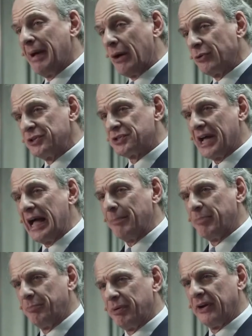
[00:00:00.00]

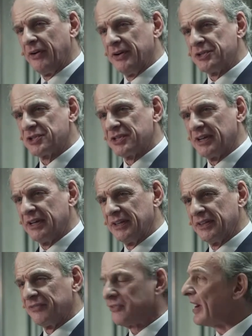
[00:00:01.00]
mountaintop appearance
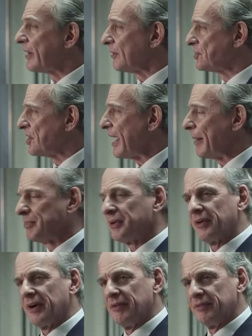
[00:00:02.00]
exactly. in the final
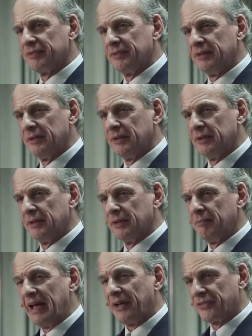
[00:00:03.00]
chapter of
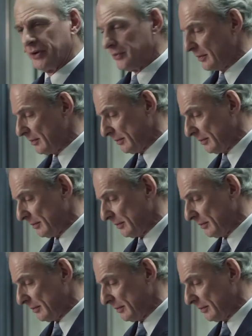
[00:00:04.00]
Matthew.